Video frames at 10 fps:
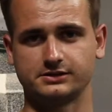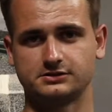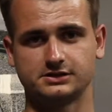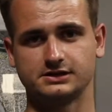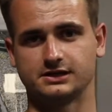It'll
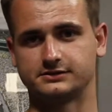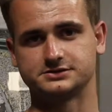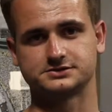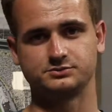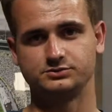cut it. I
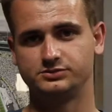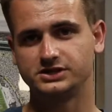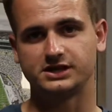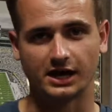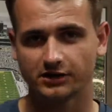just
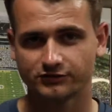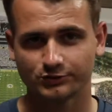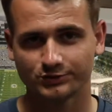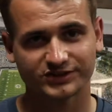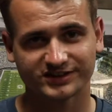be
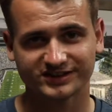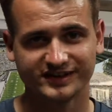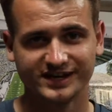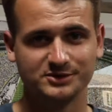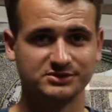careful with it
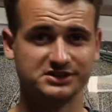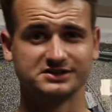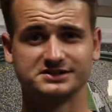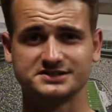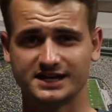
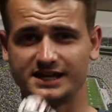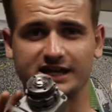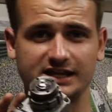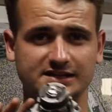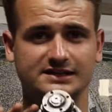because
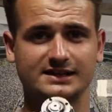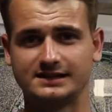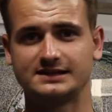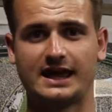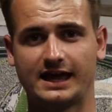it
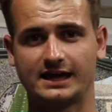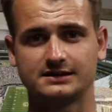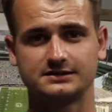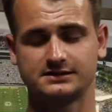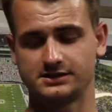
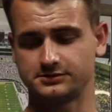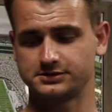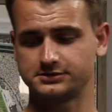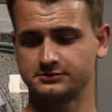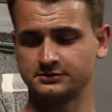can kill
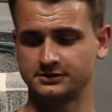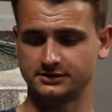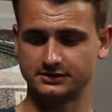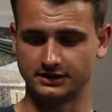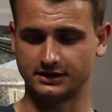you
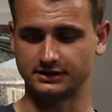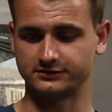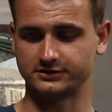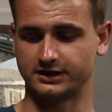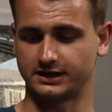
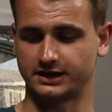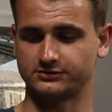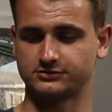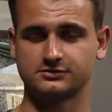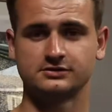if you're not
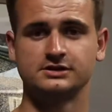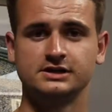careful.